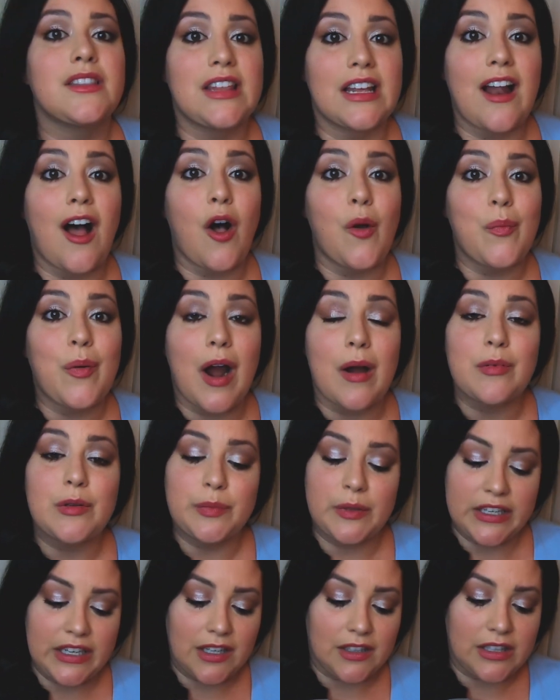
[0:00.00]
that I'll
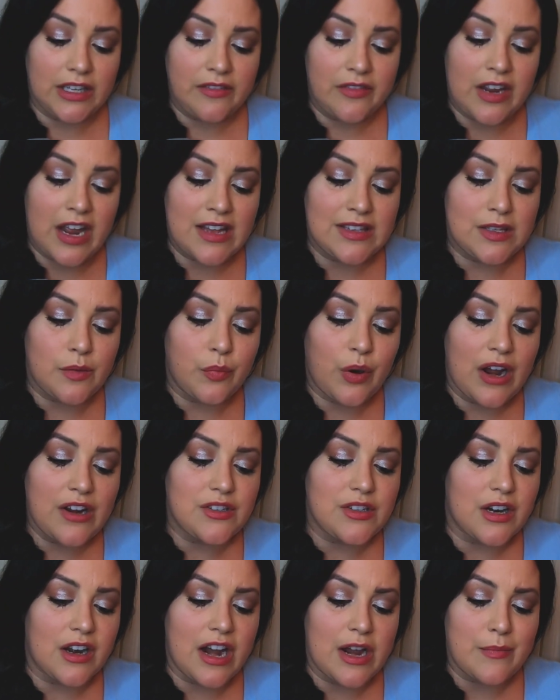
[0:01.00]
probably alleviate some
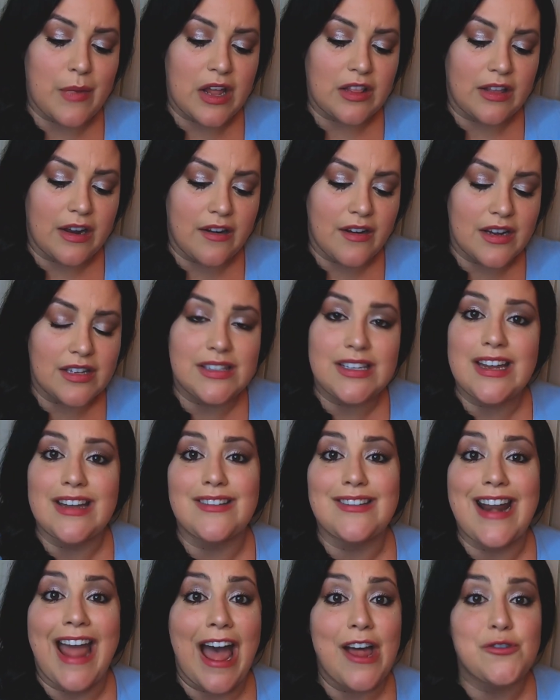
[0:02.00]
pressure and my larynx
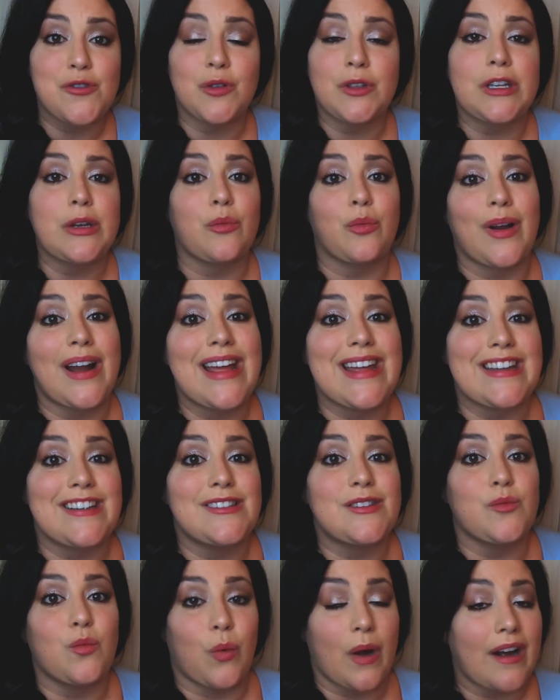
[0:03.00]
can naturally
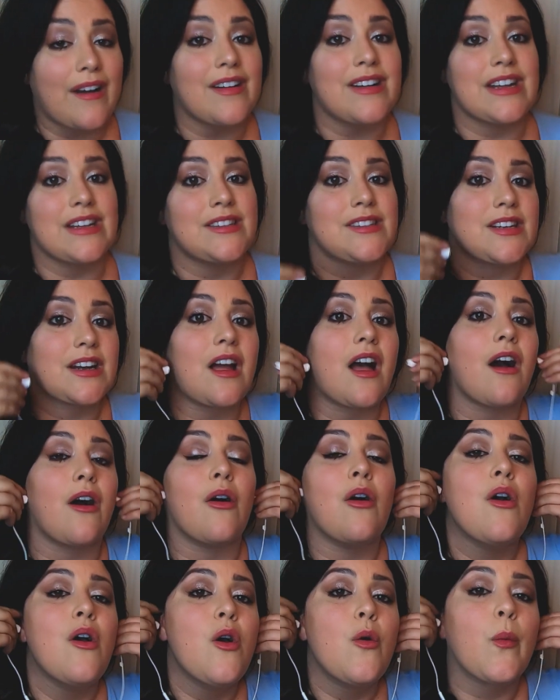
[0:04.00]
raise where it needs to
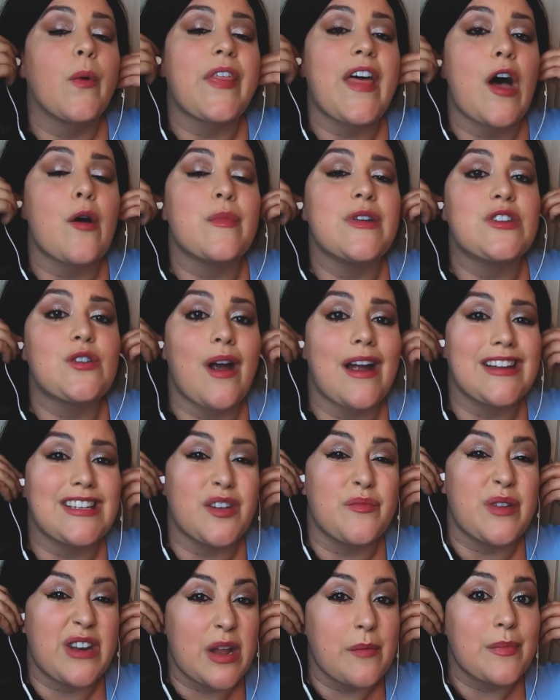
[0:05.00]
go without me trying
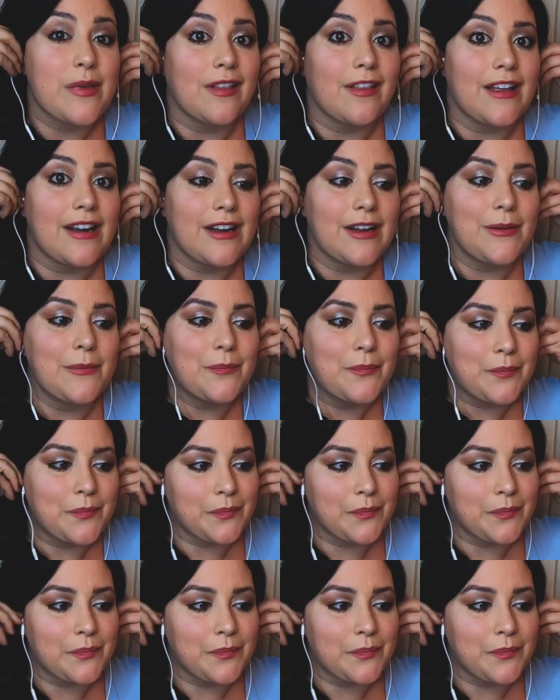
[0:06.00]
to manipulate it.